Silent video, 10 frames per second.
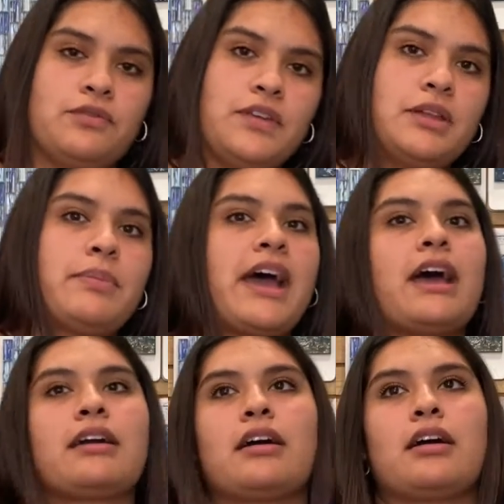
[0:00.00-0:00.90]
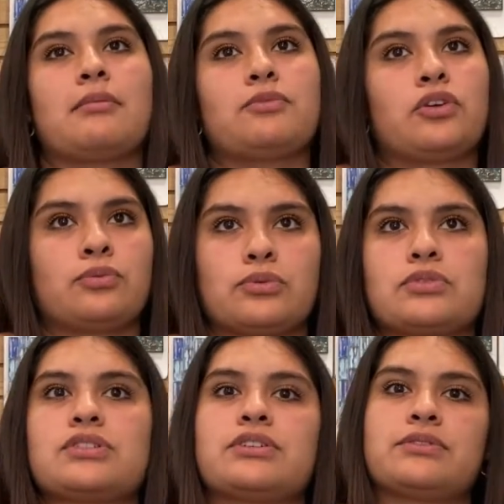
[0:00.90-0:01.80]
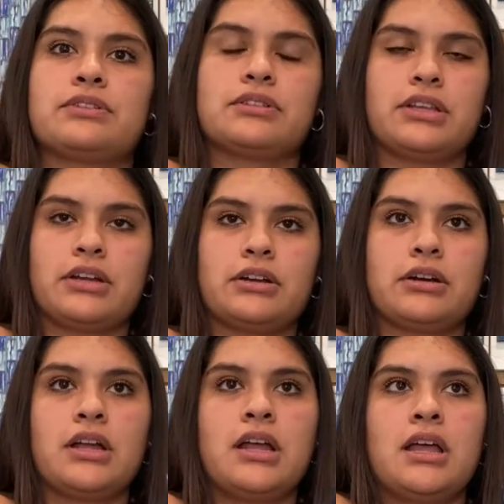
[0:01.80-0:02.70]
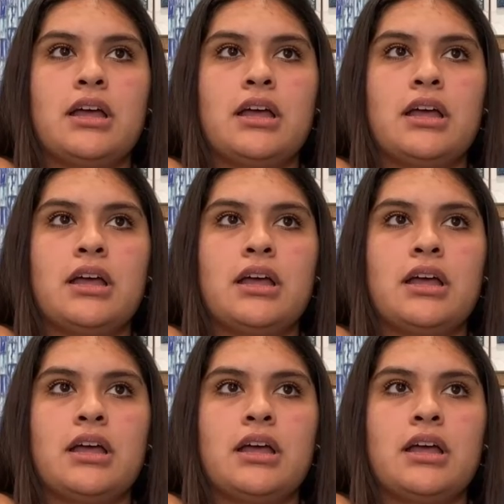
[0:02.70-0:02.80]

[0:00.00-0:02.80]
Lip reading: feedback, their rules, their